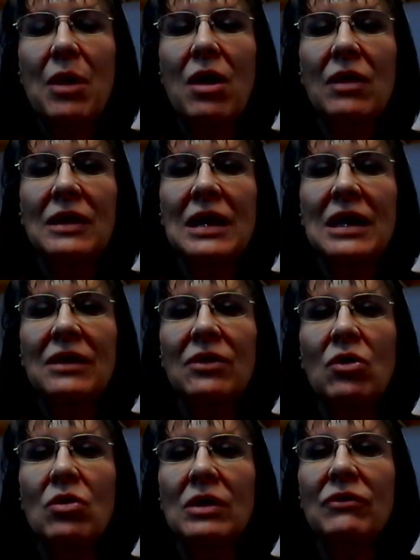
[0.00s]
pollinating
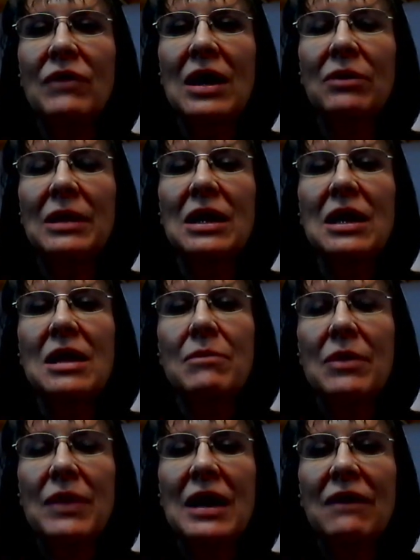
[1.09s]
their whole environment.
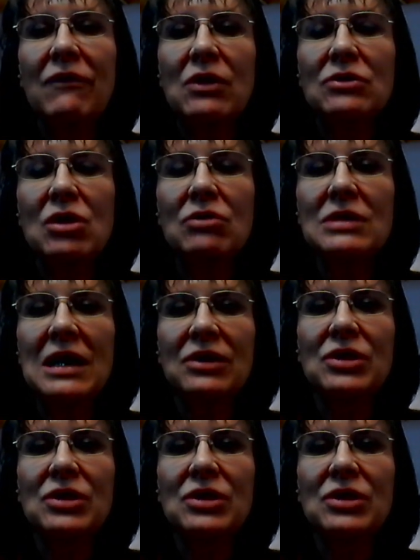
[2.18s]
But then if you don't take a